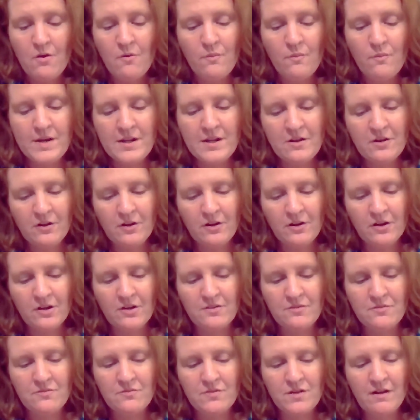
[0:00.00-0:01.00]
when he
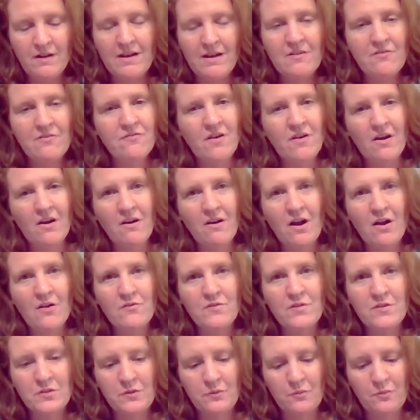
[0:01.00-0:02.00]
heard, very far
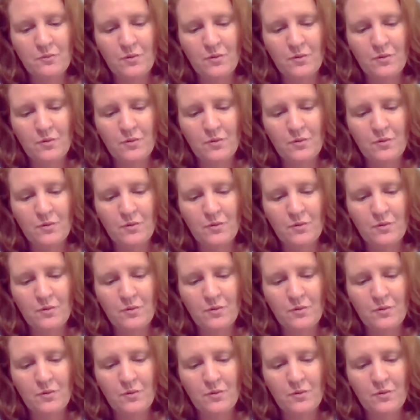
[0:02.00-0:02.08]
off in the